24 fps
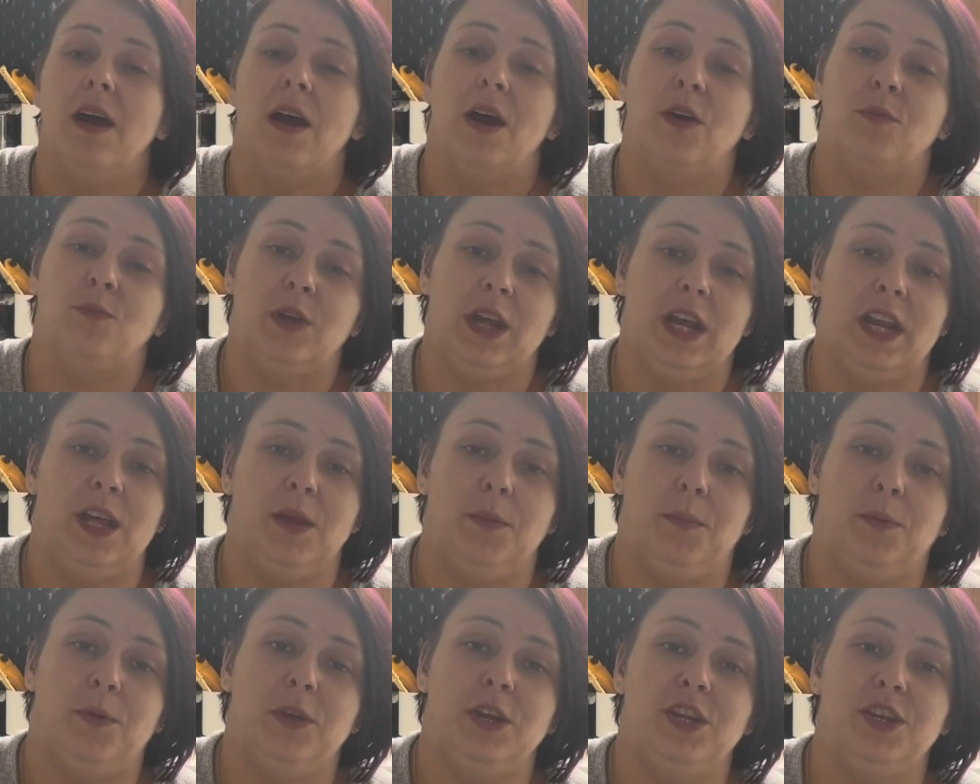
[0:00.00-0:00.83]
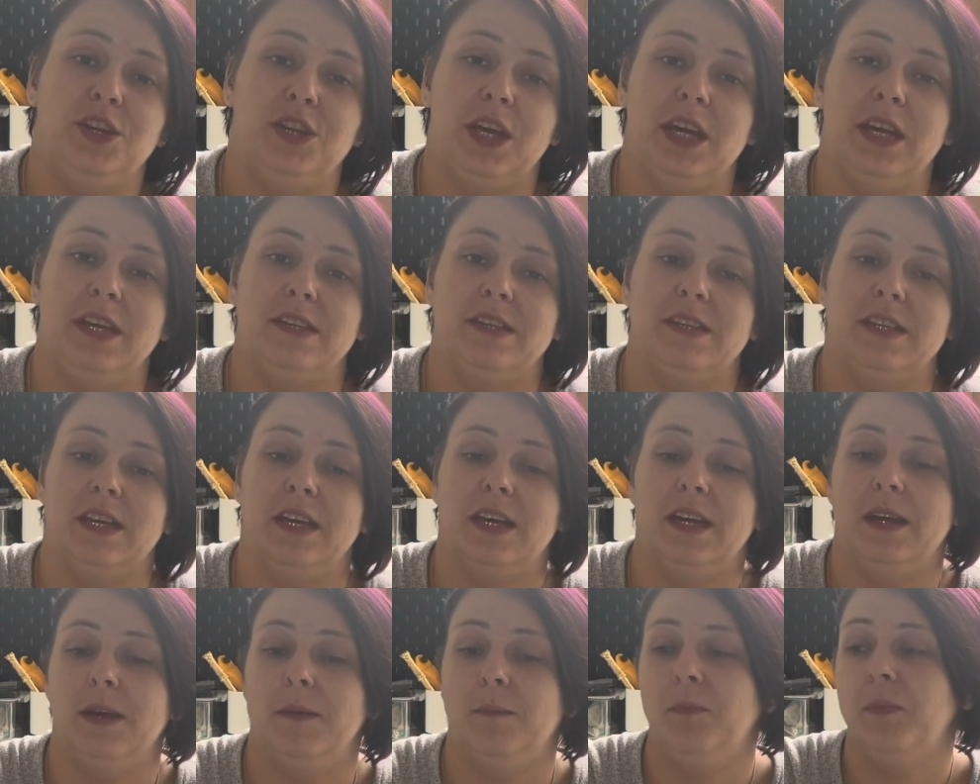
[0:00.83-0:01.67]
Really appreciate
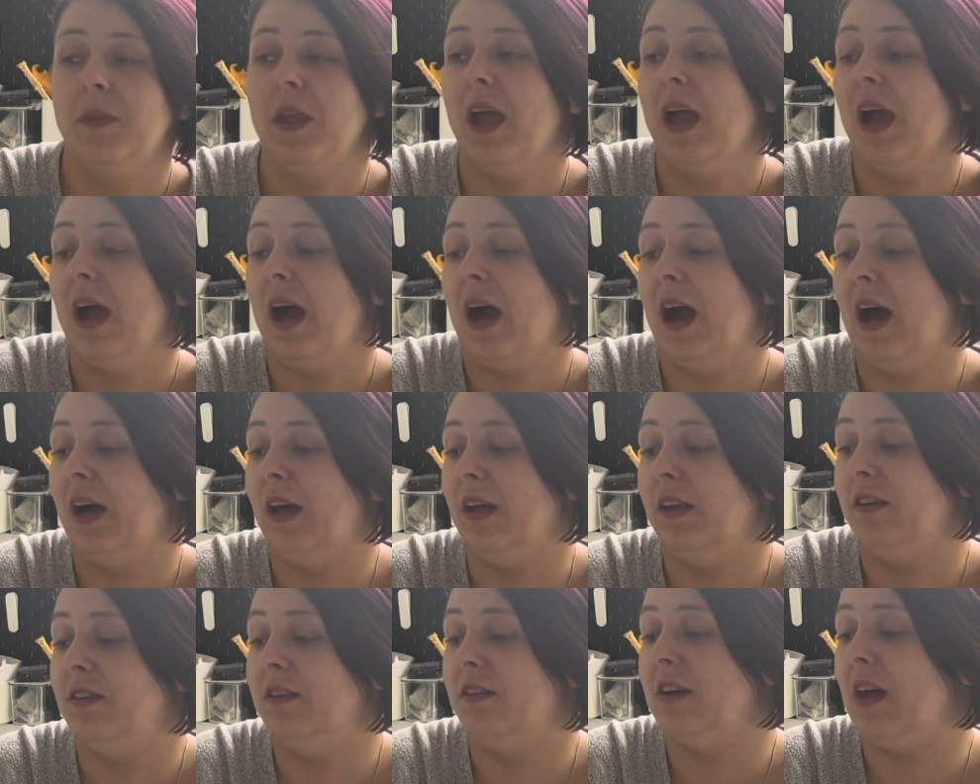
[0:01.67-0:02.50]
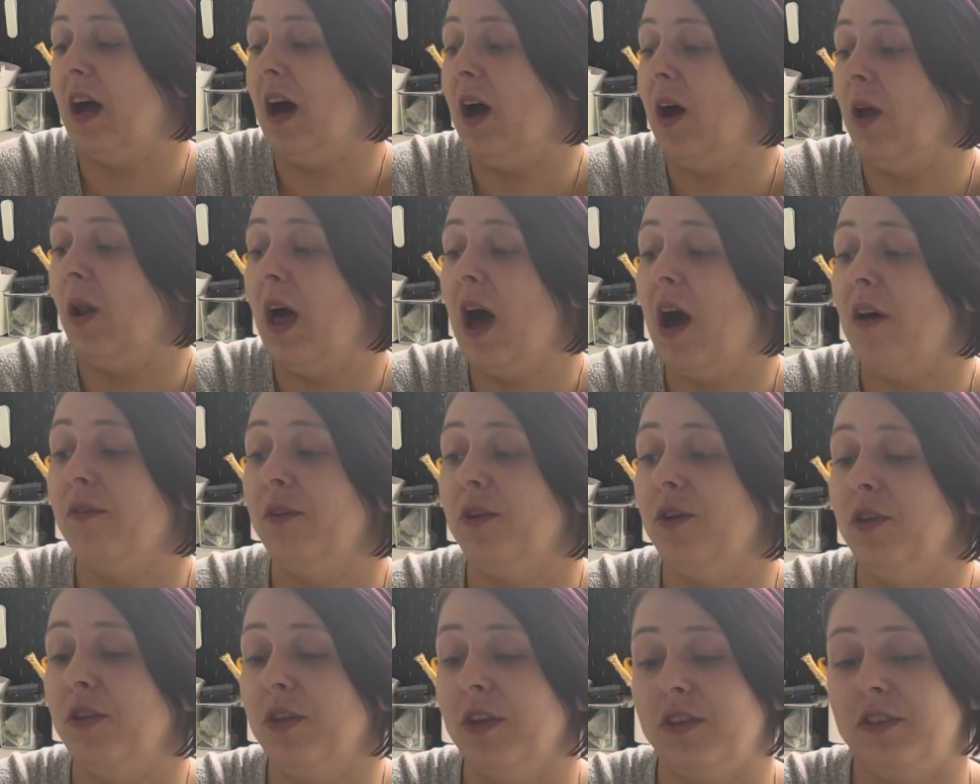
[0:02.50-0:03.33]
it. And I'll have
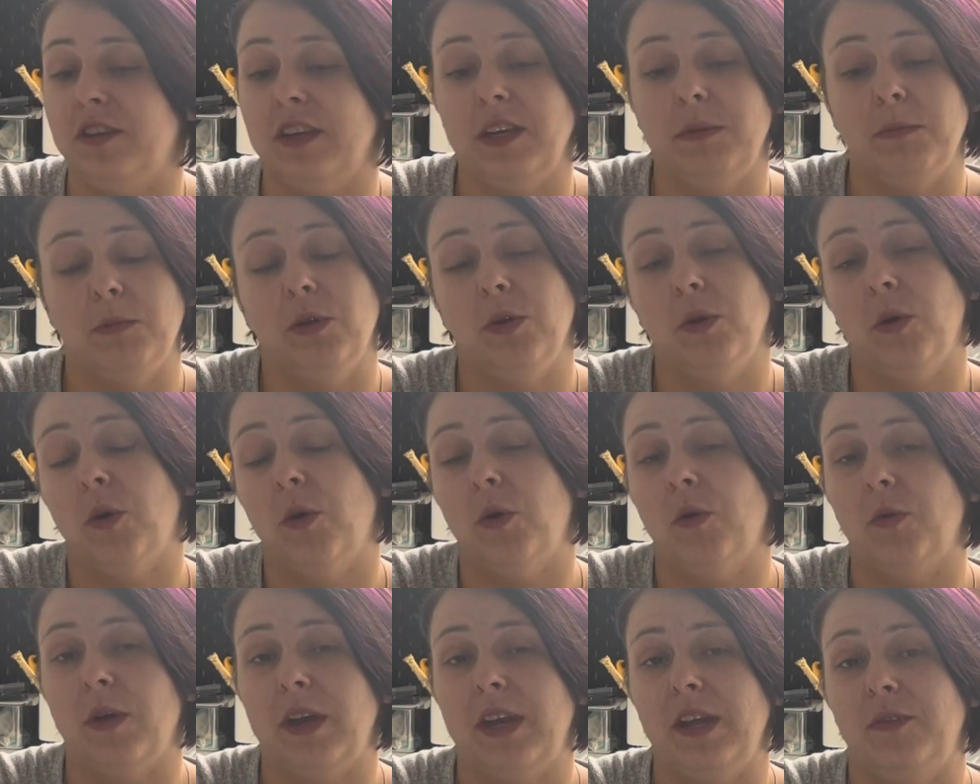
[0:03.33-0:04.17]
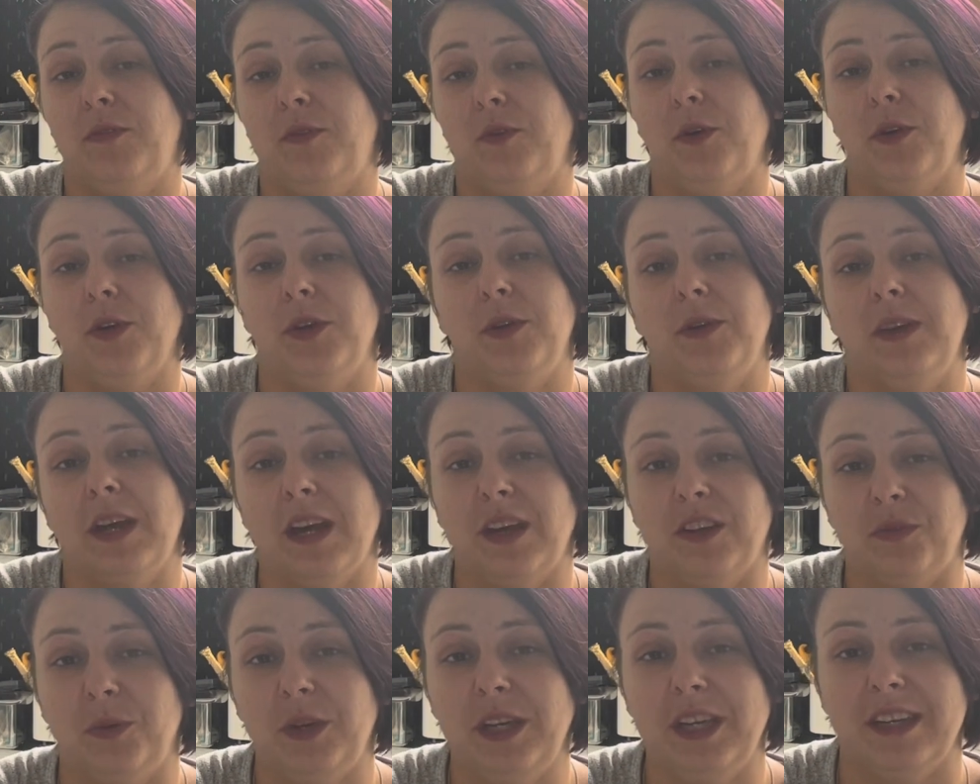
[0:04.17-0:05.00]
another TEMU haul ready for you
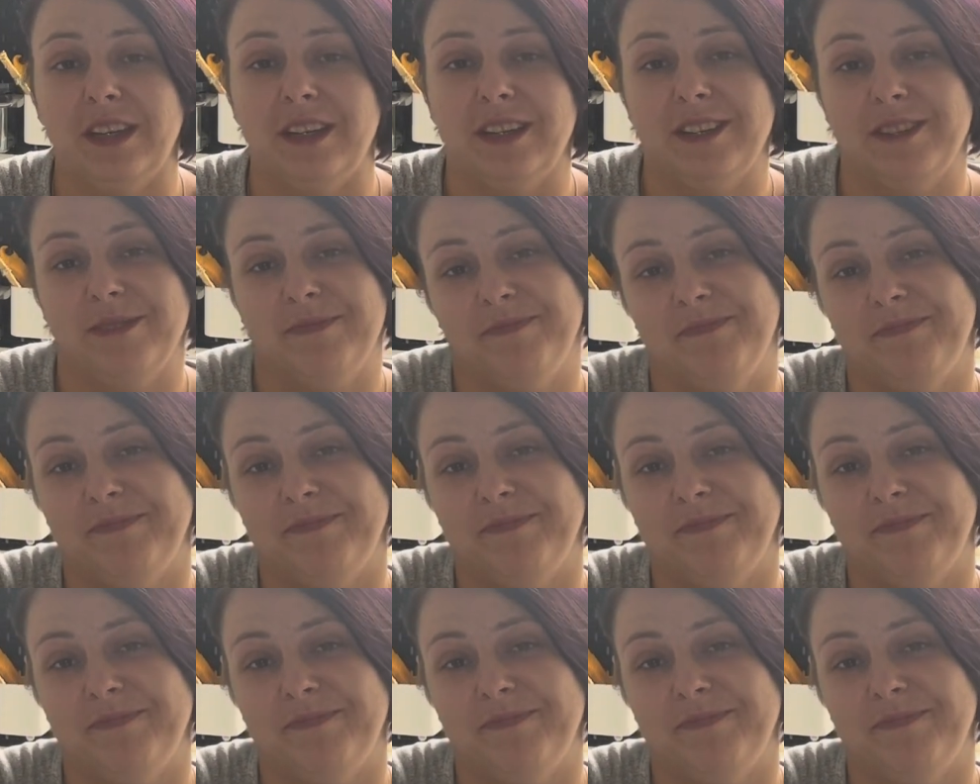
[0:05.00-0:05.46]
next week.